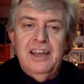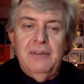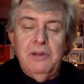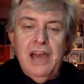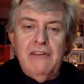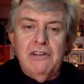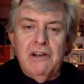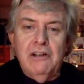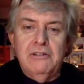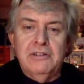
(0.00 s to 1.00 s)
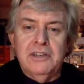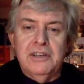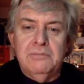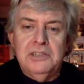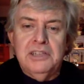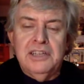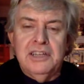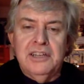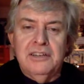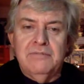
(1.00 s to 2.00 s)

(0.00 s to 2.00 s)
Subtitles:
we have our own particular